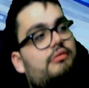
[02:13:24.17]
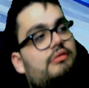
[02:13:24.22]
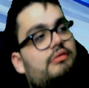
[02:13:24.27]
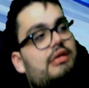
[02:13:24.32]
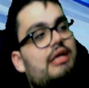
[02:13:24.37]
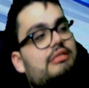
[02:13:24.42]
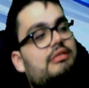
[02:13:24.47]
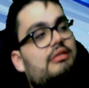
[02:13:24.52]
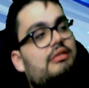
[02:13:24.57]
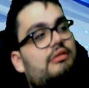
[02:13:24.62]

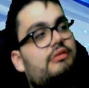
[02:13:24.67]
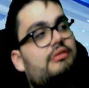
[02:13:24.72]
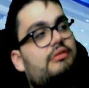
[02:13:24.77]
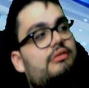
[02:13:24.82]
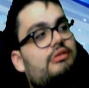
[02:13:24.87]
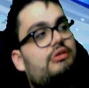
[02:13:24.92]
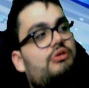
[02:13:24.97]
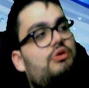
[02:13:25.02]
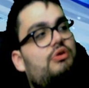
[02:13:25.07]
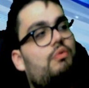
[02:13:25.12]
That's a,
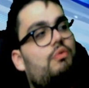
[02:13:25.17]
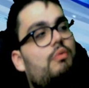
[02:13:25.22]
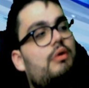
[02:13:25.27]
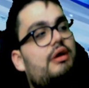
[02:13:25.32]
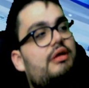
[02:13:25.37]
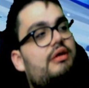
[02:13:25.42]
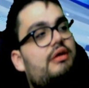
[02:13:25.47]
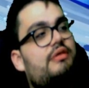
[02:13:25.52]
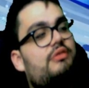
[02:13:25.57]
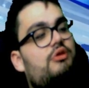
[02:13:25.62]
you know
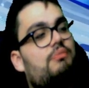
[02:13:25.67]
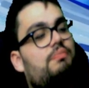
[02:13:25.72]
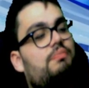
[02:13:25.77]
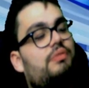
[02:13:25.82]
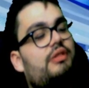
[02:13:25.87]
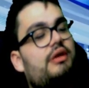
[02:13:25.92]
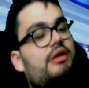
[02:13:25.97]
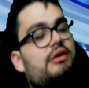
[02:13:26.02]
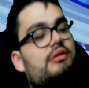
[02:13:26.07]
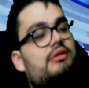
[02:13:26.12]
what, they're
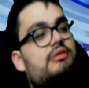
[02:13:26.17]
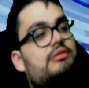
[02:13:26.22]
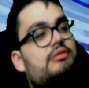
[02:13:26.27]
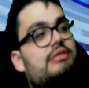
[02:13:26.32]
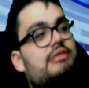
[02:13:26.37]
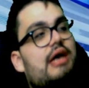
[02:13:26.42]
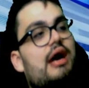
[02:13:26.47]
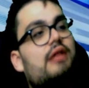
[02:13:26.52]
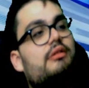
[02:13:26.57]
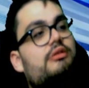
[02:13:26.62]
playing in
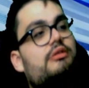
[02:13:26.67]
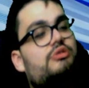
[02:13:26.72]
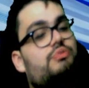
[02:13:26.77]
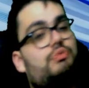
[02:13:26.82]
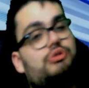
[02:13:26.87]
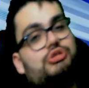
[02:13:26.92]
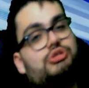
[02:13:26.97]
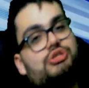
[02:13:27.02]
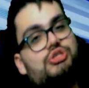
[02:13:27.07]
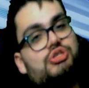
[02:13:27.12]
Dallas,
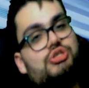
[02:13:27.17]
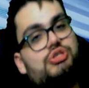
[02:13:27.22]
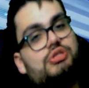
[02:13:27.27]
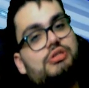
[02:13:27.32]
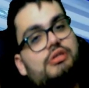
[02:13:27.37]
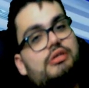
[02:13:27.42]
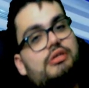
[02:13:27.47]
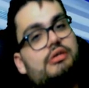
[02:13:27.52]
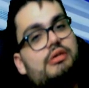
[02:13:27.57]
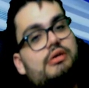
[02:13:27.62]
which is
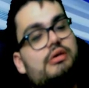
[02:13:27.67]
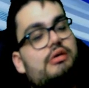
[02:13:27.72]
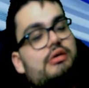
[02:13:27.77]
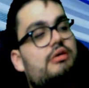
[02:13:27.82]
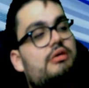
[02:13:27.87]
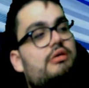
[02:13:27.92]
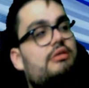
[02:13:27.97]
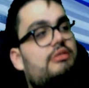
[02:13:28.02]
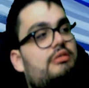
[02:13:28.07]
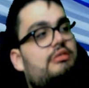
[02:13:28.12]

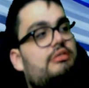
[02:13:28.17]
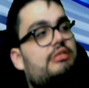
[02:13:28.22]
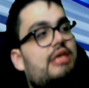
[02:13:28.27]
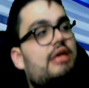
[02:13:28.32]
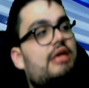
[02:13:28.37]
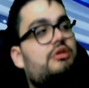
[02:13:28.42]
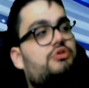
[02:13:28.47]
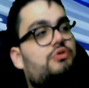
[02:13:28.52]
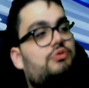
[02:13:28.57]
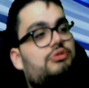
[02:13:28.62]

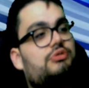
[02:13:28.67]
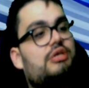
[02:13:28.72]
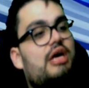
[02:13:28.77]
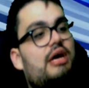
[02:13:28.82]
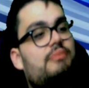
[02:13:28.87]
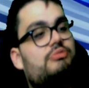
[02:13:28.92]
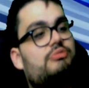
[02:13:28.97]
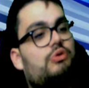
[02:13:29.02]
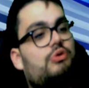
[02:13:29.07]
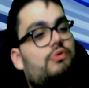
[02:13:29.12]
Central
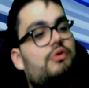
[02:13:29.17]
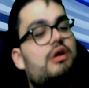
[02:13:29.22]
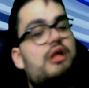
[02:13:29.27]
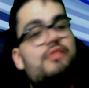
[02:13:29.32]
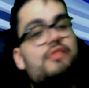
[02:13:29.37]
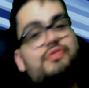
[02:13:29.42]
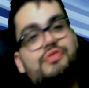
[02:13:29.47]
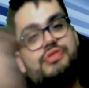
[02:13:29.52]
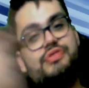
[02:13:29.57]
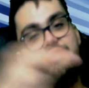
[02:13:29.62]
Time, so
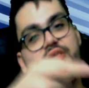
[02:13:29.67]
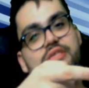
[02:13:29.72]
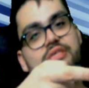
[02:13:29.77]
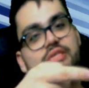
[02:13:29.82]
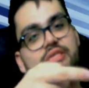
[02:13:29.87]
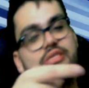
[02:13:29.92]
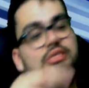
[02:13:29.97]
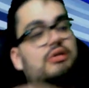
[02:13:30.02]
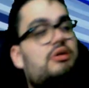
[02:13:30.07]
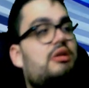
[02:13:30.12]
this
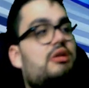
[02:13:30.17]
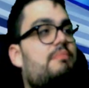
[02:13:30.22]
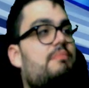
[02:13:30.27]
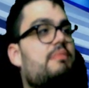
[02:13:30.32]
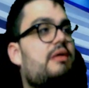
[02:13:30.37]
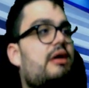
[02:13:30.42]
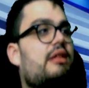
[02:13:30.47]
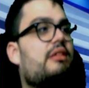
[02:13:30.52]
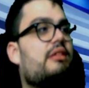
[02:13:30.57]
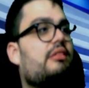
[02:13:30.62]
is going to
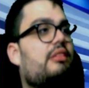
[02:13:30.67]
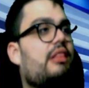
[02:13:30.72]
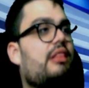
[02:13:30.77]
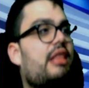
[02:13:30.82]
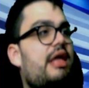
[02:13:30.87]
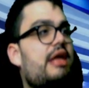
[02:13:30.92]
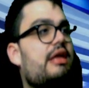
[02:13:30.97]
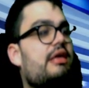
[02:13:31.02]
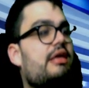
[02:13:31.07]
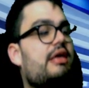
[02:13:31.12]
be a
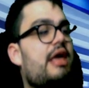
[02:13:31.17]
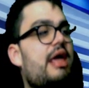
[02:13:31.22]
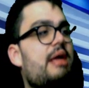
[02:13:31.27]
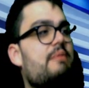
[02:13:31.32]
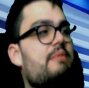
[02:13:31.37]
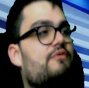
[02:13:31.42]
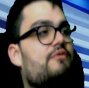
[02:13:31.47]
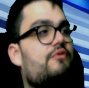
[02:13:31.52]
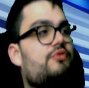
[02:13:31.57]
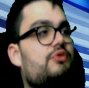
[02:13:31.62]
late
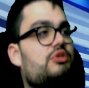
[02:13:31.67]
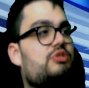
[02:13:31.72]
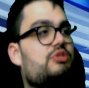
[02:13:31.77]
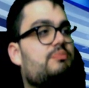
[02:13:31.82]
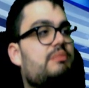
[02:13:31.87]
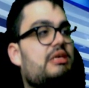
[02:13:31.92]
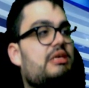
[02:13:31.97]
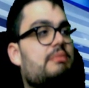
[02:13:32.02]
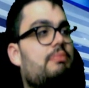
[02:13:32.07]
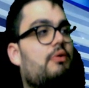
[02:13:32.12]
game for these
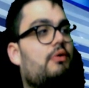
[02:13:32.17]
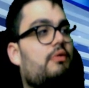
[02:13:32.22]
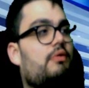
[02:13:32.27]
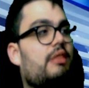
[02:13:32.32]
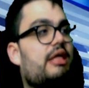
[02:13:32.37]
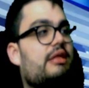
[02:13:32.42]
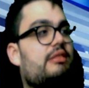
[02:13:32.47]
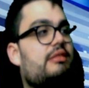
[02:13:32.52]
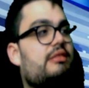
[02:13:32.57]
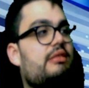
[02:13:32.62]
people.
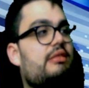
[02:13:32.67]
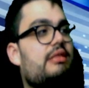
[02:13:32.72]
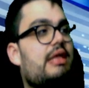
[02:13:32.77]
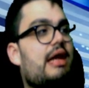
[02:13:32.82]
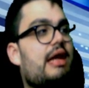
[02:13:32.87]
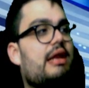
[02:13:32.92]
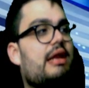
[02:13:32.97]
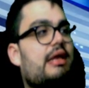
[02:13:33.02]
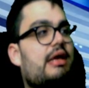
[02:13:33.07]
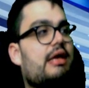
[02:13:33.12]
Like, they
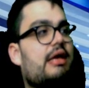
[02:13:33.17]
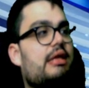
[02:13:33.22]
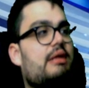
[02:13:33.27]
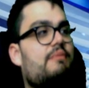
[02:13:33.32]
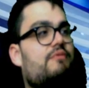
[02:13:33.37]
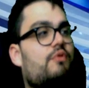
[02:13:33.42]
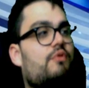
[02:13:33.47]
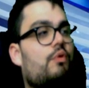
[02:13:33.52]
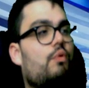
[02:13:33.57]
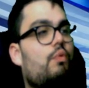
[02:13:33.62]
got to get
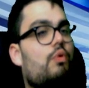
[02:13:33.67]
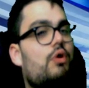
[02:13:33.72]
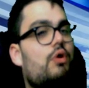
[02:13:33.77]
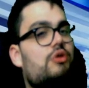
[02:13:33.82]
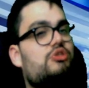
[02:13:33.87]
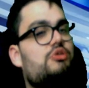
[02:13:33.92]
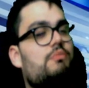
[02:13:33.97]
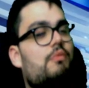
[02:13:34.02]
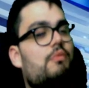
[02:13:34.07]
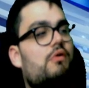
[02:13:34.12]
up for
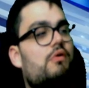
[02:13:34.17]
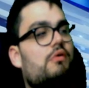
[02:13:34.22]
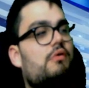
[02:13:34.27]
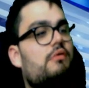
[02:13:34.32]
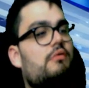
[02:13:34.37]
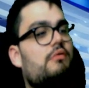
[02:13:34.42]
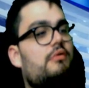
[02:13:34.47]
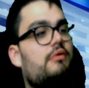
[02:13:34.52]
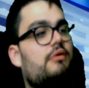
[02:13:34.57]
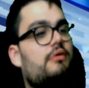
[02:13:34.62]
work
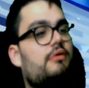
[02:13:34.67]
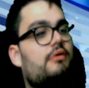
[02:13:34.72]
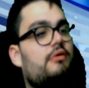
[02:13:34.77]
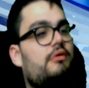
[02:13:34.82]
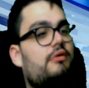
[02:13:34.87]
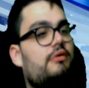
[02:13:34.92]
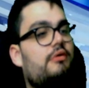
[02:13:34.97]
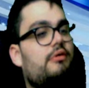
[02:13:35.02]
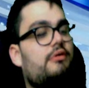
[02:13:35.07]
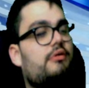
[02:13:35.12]
tomorrow.
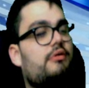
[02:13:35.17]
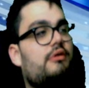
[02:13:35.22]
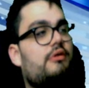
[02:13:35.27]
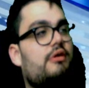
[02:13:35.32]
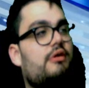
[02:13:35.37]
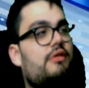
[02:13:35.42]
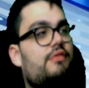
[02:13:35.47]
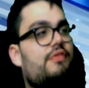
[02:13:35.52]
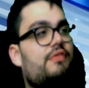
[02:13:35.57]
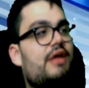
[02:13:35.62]

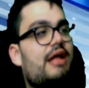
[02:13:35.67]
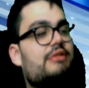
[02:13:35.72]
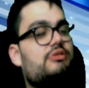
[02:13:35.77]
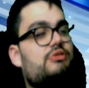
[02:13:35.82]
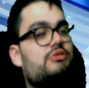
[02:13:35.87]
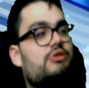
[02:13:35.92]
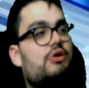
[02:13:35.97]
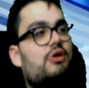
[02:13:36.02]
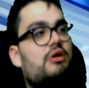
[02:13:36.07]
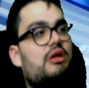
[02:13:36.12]
That's,
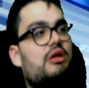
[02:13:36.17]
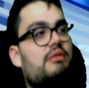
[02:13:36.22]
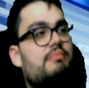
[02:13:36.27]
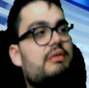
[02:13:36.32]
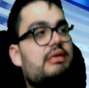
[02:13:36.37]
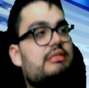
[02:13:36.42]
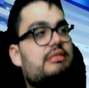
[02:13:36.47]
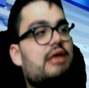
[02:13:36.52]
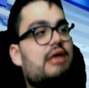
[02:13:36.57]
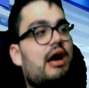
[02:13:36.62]
they're going to
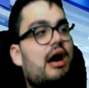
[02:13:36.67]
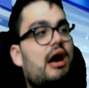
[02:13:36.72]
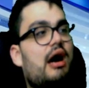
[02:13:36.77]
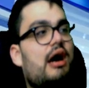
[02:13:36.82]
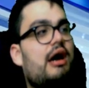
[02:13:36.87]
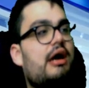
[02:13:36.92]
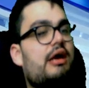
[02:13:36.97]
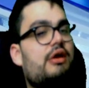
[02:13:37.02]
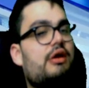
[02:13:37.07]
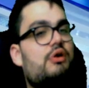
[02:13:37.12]
be
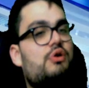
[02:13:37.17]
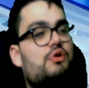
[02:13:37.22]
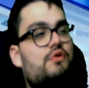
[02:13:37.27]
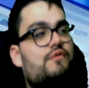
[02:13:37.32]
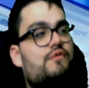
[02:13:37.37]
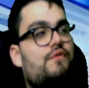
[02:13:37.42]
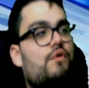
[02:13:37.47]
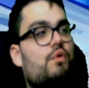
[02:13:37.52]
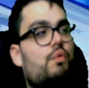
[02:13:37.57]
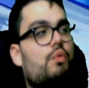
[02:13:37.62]
tired
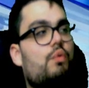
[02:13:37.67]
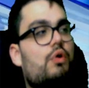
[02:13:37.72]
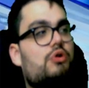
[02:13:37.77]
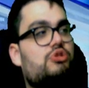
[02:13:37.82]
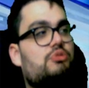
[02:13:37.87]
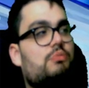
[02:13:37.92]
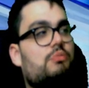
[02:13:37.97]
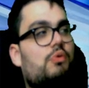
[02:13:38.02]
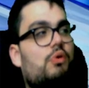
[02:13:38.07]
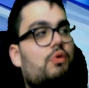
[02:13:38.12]
for work
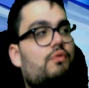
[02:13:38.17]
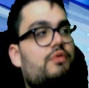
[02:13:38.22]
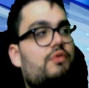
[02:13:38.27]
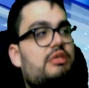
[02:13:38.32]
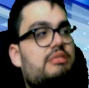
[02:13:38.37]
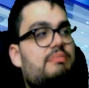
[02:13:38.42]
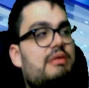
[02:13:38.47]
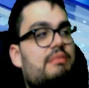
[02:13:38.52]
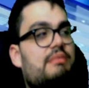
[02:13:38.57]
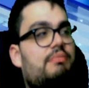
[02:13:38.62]
tomorrow,
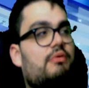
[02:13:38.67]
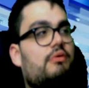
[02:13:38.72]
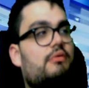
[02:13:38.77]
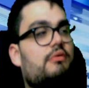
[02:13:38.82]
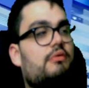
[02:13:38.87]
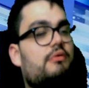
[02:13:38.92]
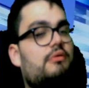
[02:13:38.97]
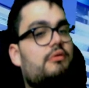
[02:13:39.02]
these people.